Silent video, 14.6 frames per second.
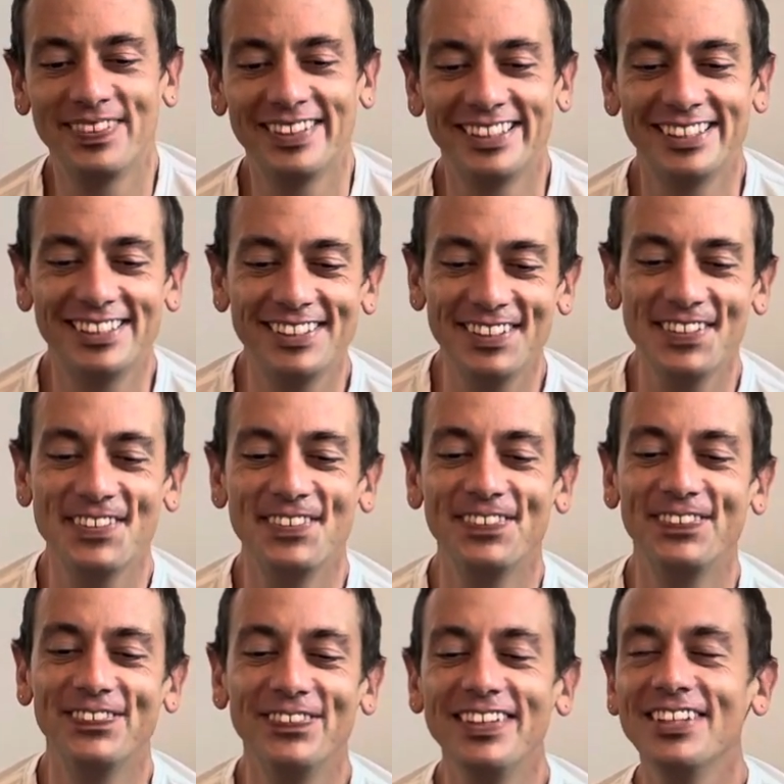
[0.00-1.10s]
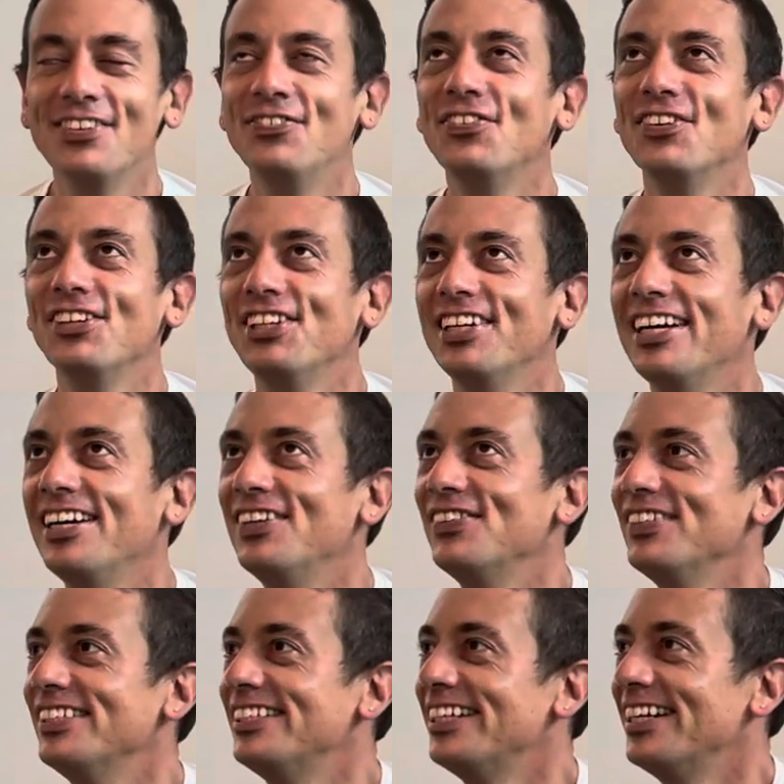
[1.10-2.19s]
So Wheel of Fortune, I
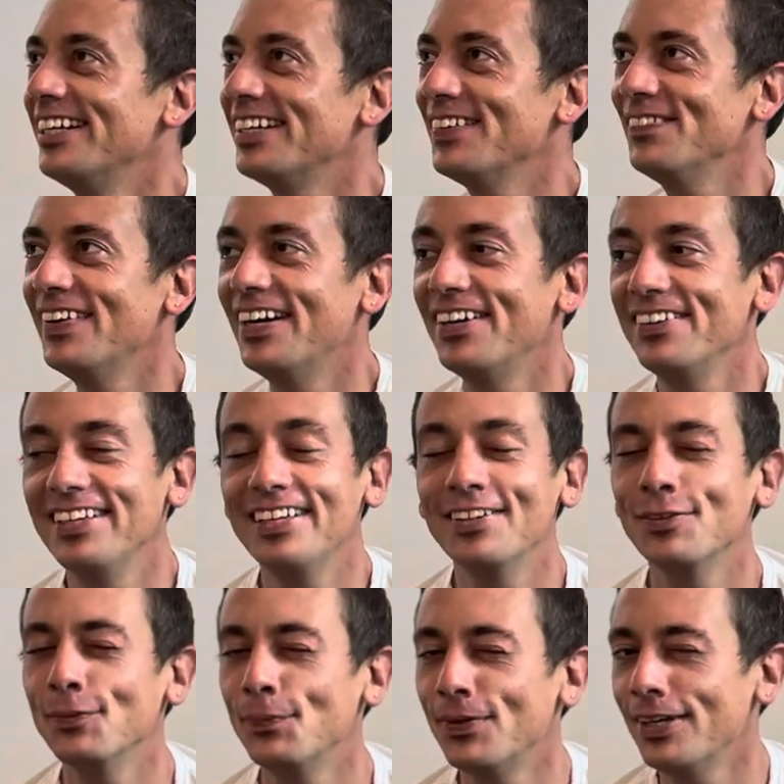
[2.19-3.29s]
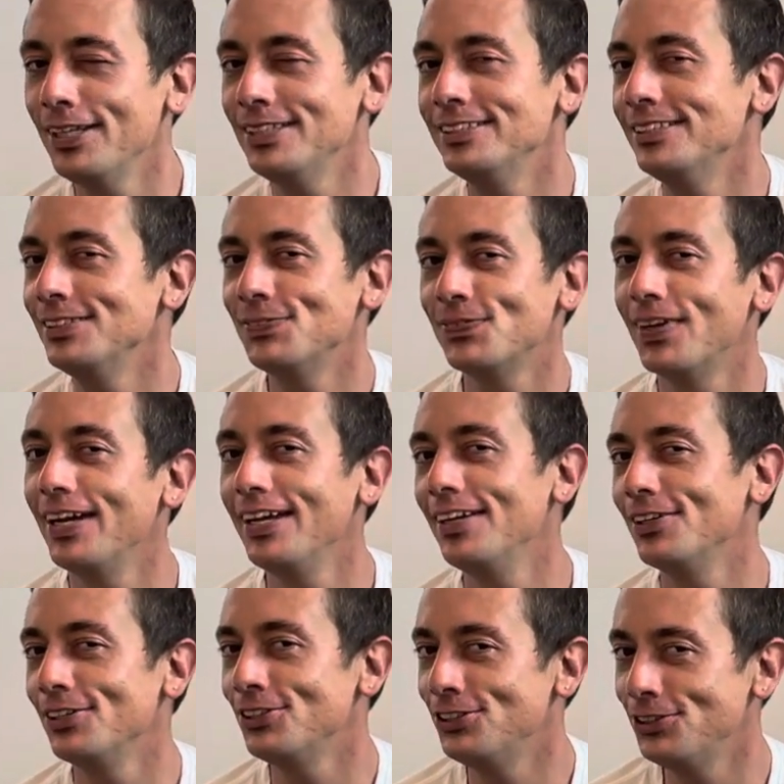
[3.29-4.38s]
always talk about either Price is Right
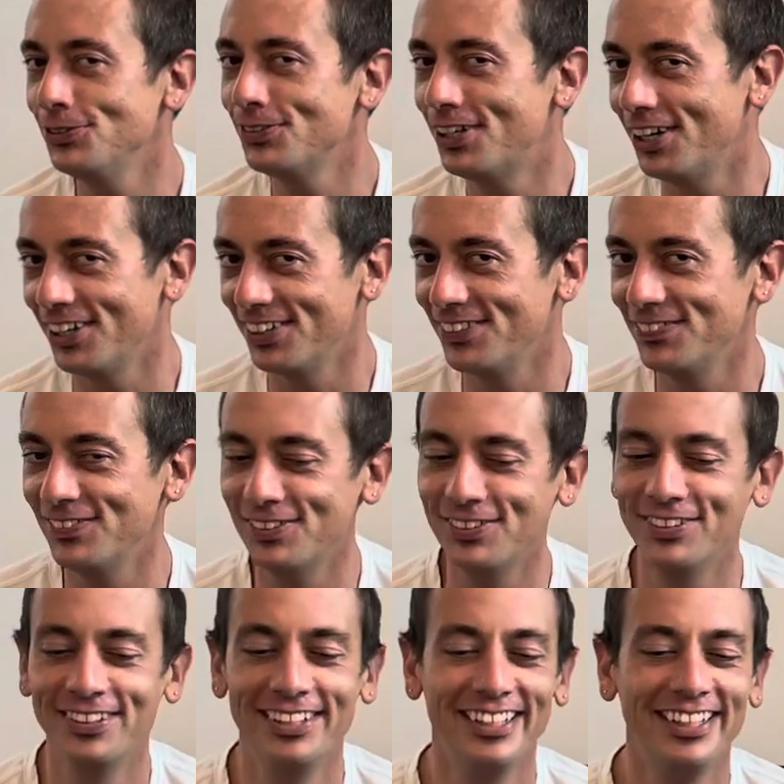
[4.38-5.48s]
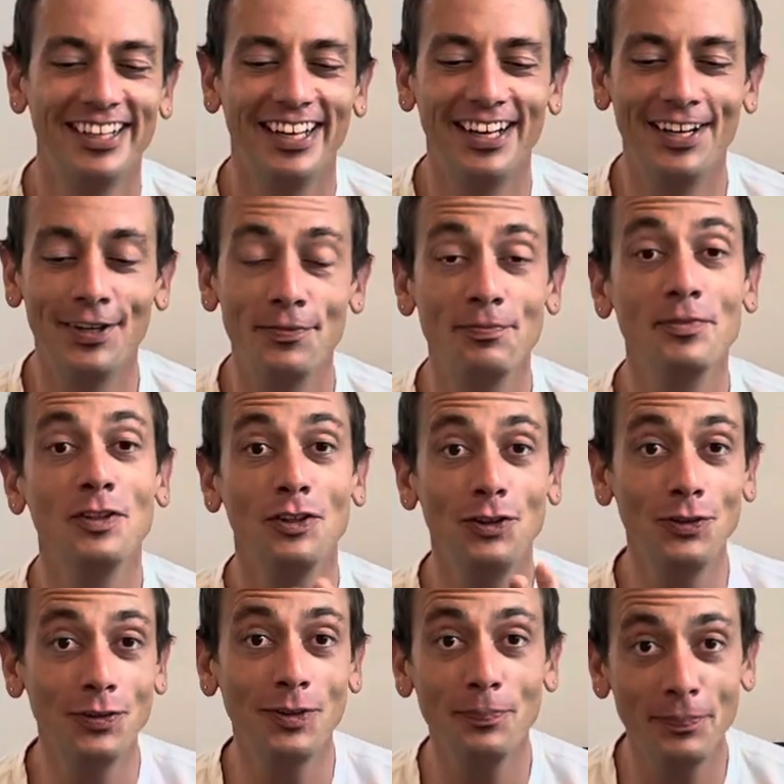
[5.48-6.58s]
or Shoe Carnival.
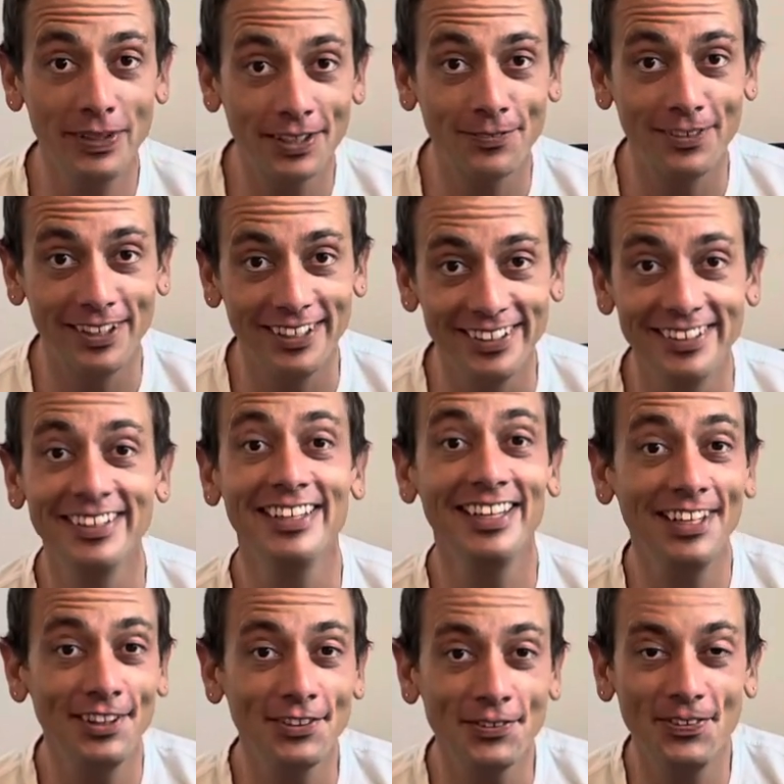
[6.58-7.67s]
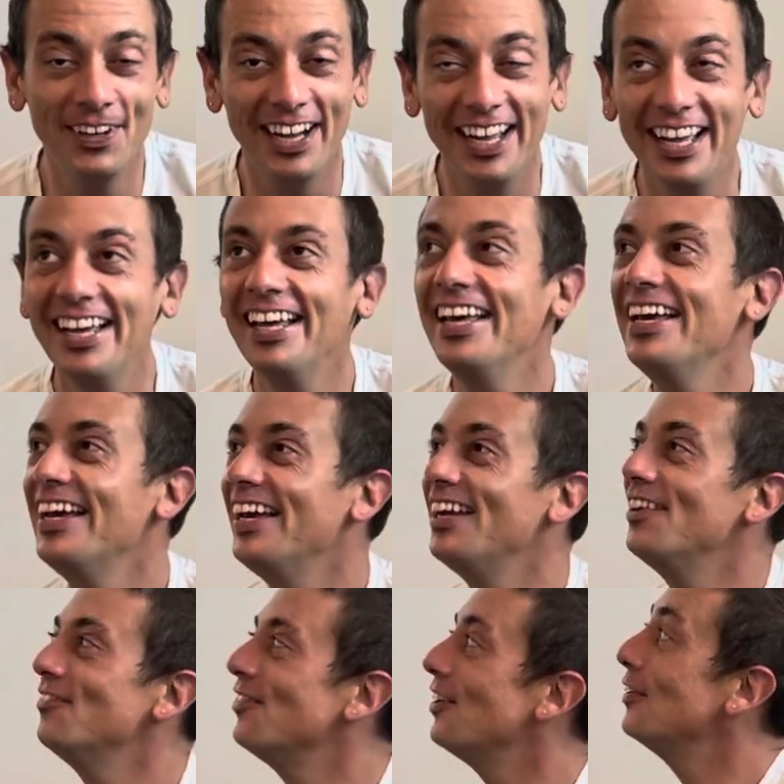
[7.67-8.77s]
You can pick one. Either way, it
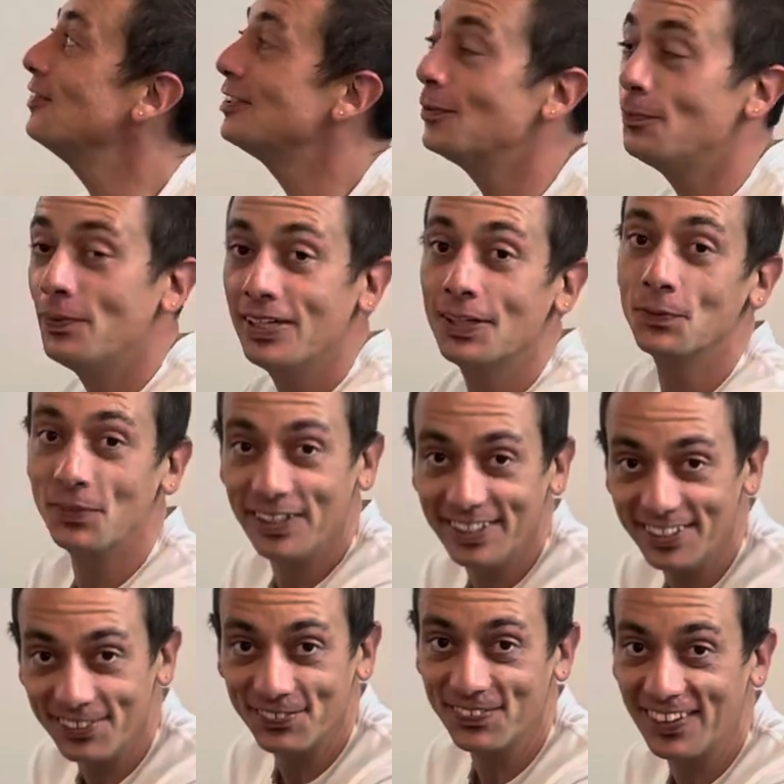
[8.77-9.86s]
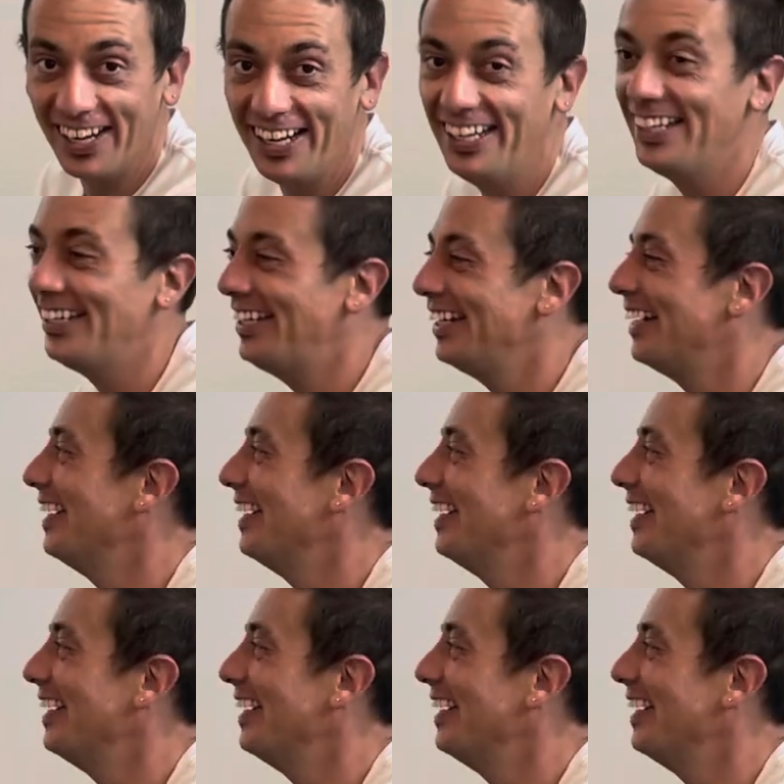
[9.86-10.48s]
involves a big wheel, right?